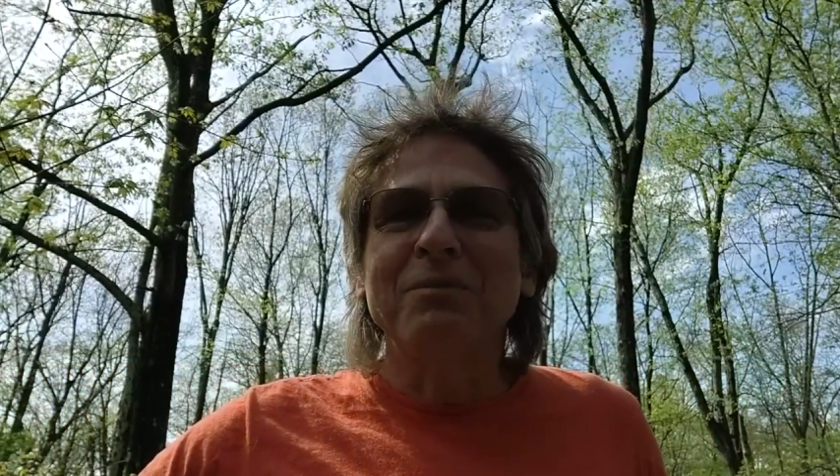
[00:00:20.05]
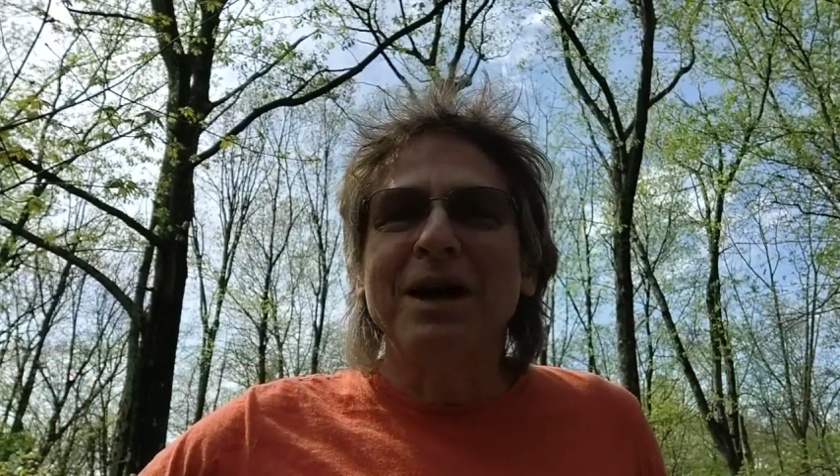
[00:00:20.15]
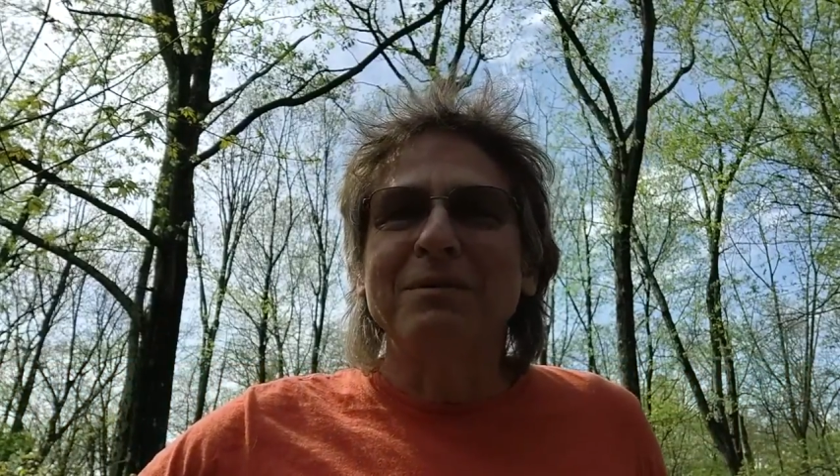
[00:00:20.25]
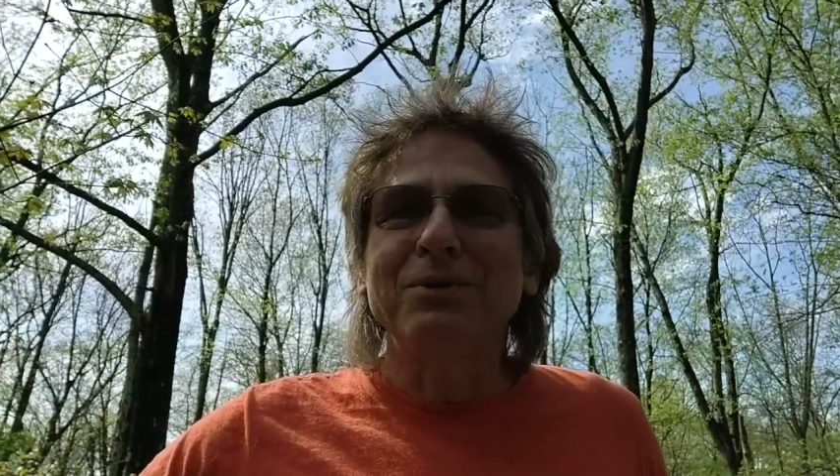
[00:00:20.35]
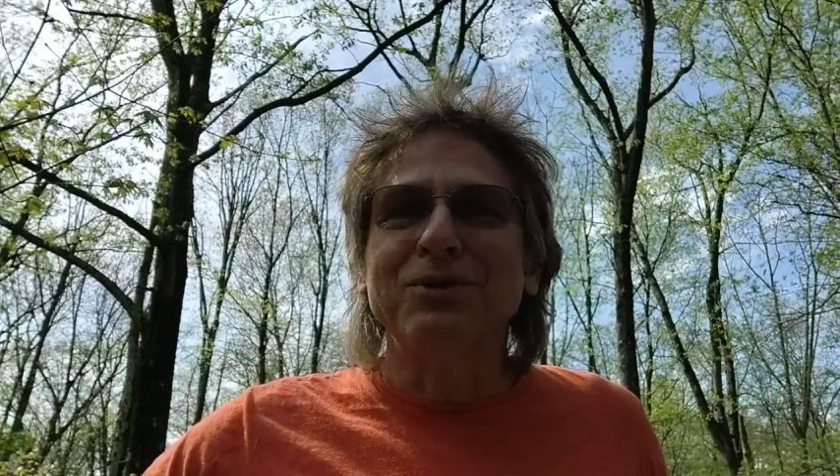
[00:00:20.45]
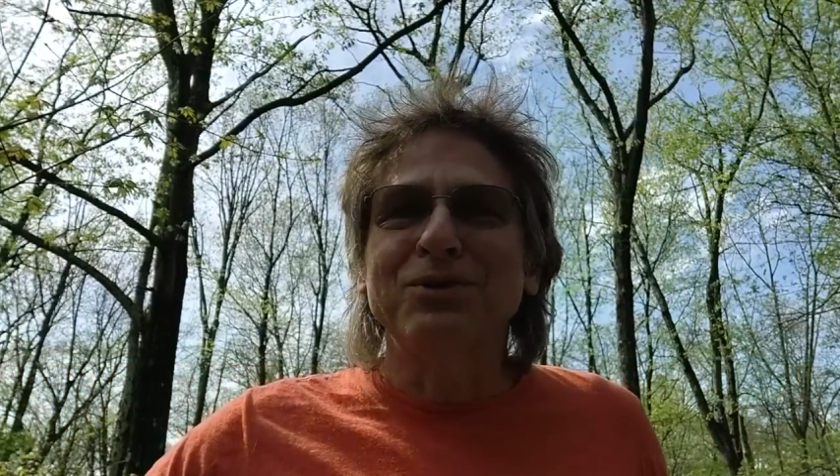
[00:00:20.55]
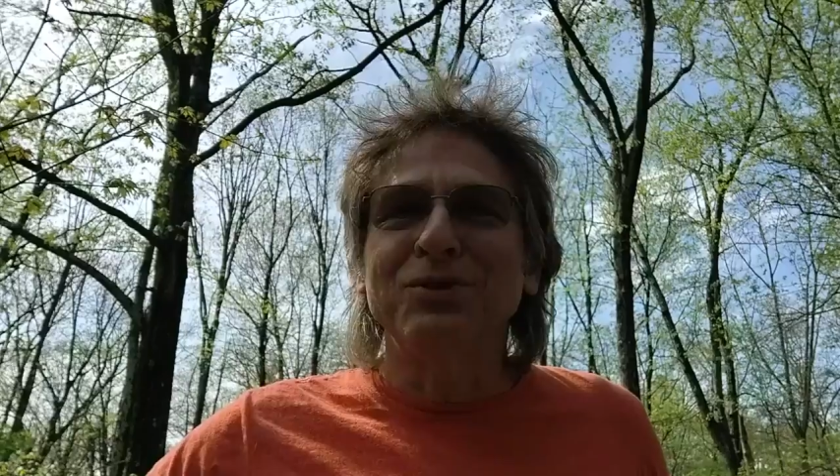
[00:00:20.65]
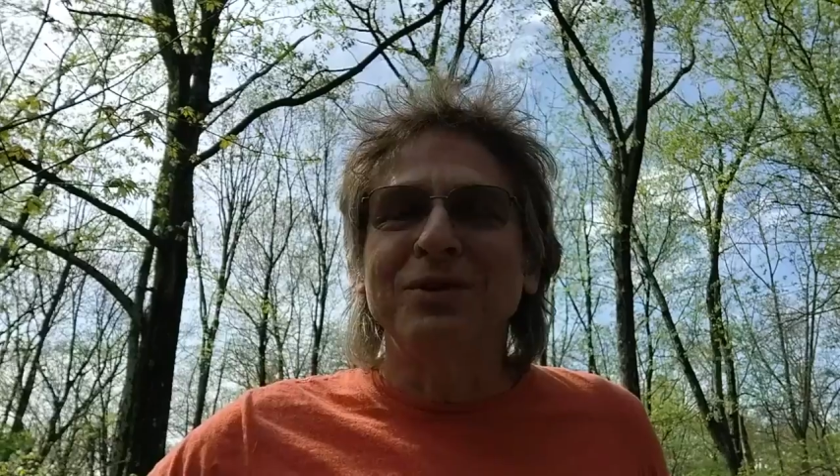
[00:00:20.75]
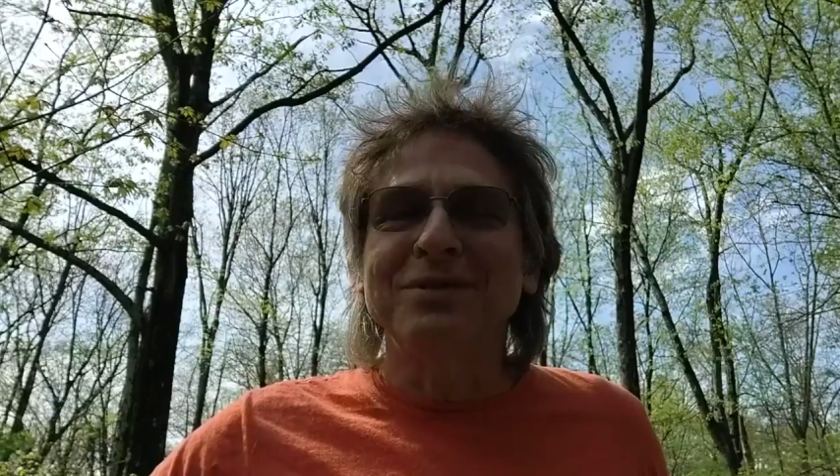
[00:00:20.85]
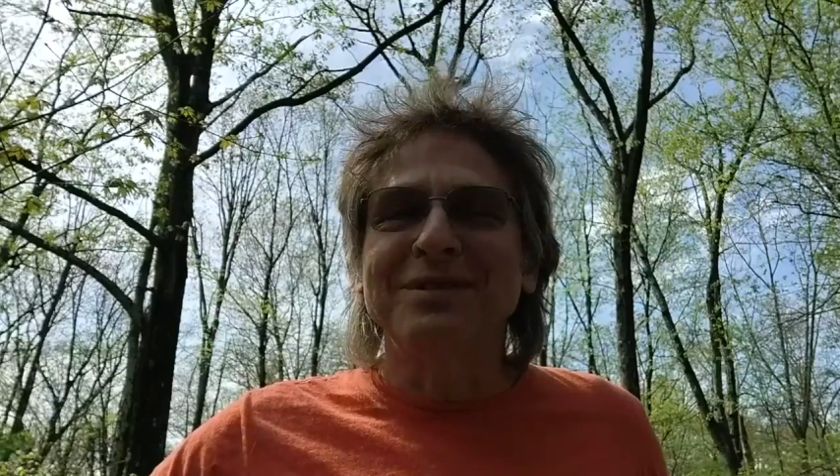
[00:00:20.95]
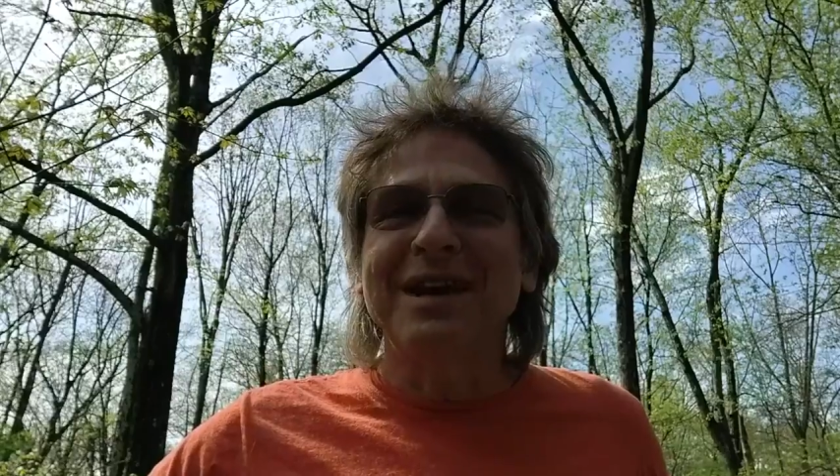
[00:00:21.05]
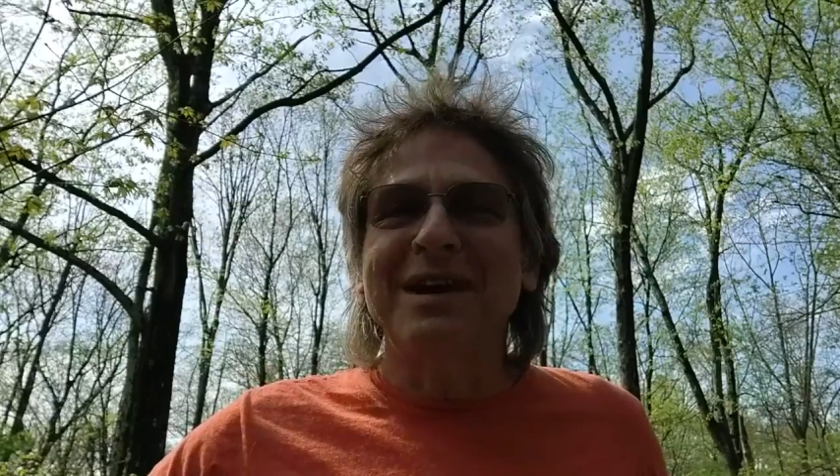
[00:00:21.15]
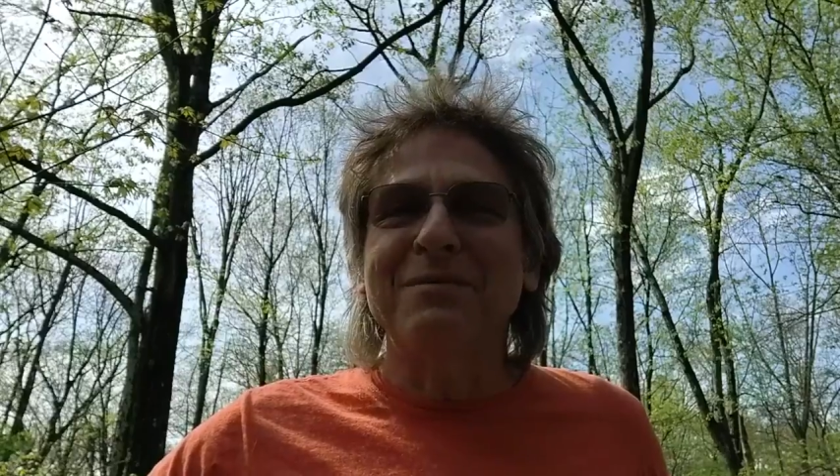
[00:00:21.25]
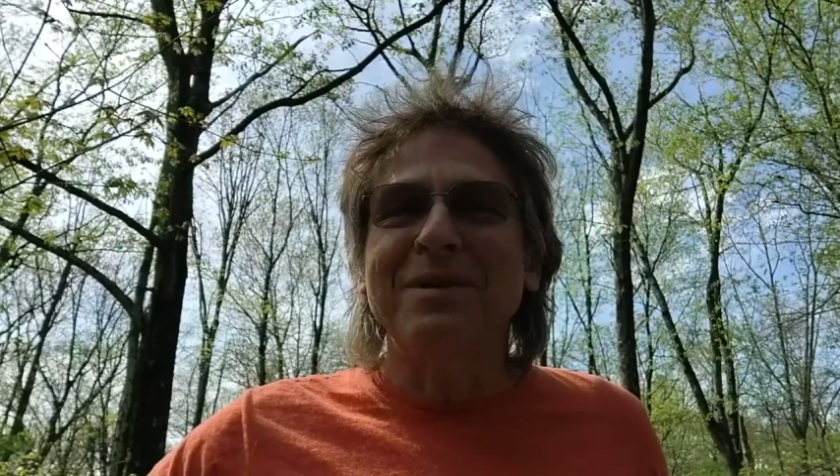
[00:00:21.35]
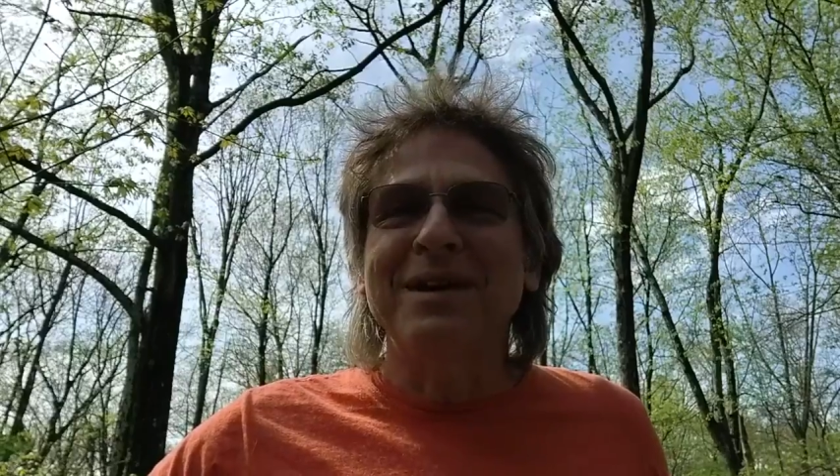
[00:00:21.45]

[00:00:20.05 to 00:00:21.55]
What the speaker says: able to do the same.